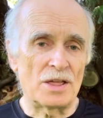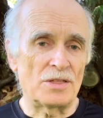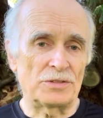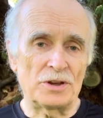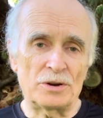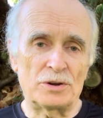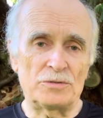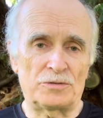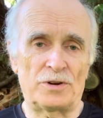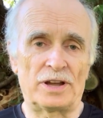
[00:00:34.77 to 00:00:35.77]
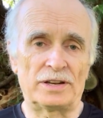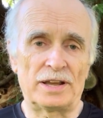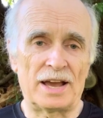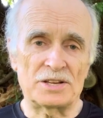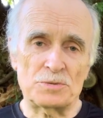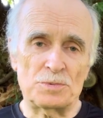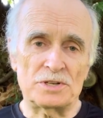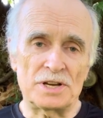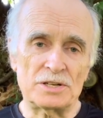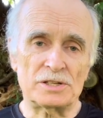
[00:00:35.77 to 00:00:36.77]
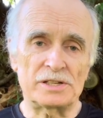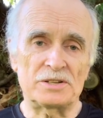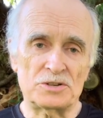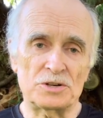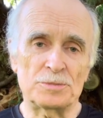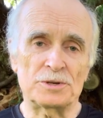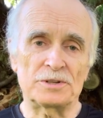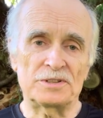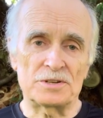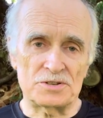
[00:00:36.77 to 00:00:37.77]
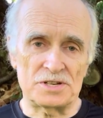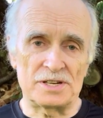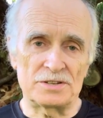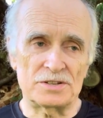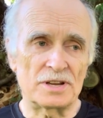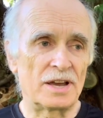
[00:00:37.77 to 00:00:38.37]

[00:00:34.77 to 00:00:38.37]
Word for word: that their good friend has a potentially terminal disease.